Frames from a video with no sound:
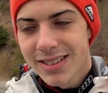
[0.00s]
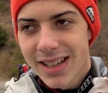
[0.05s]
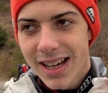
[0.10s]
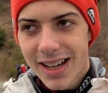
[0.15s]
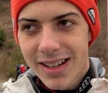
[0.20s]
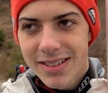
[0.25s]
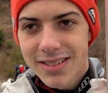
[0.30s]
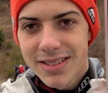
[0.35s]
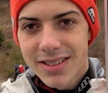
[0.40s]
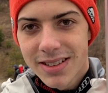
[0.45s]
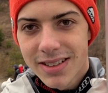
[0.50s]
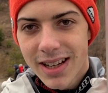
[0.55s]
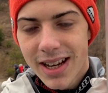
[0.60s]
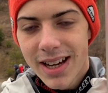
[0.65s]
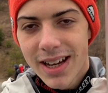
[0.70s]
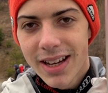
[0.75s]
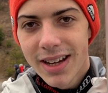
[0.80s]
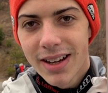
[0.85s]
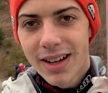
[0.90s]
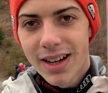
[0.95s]
and
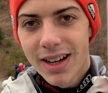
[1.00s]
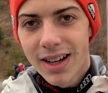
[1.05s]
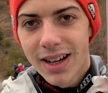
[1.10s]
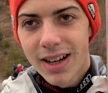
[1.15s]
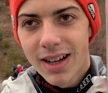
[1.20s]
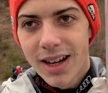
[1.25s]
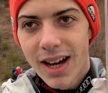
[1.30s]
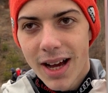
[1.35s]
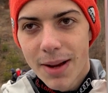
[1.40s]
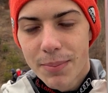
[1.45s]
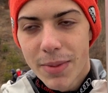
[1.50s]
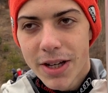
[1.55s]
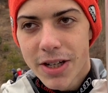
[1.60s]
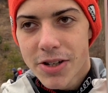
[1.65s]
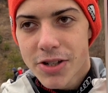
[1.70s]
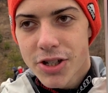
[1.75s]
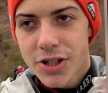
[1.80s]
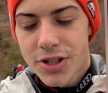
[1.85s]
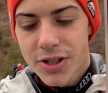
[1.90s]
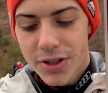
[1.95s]
today I
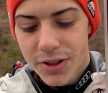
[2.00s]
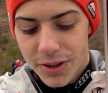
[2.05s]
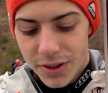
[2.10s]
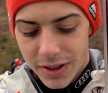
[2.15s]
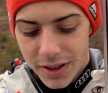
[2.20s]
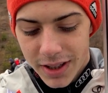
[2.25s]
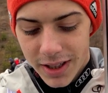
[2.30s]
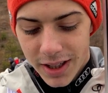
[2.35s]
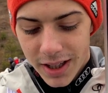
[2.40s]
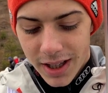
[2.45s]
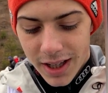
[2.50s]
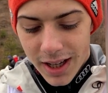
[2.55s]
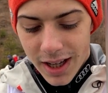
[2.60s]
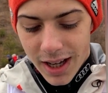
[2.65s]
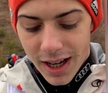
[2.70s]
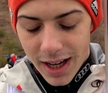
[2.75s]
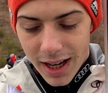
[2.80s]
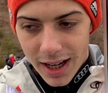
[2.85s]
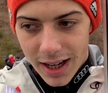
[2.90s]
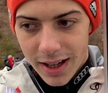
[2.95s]
managed to
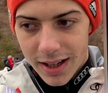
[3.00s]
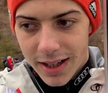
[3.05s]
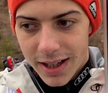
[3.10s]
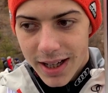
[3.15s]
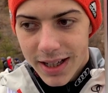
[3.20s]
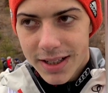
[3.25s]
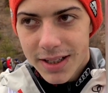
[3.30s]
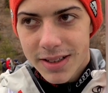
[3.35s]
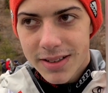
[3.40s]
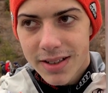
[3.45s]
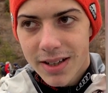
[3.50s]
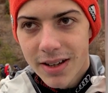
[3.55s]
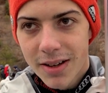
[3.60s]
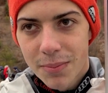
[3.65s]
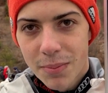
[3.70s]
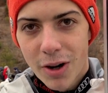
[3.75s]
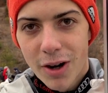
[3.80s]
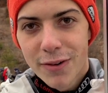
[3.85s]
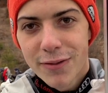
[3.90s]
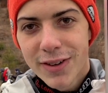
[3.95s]
hit it
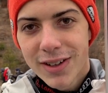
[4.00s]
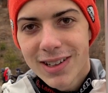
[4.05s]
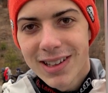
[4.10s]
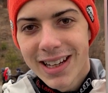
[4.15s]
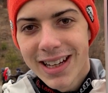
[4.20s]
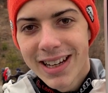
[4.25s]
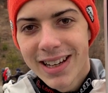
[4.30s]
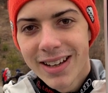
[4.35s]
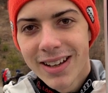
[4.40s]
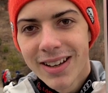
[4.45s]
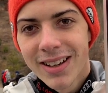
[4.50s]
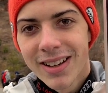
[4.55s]
perfectly,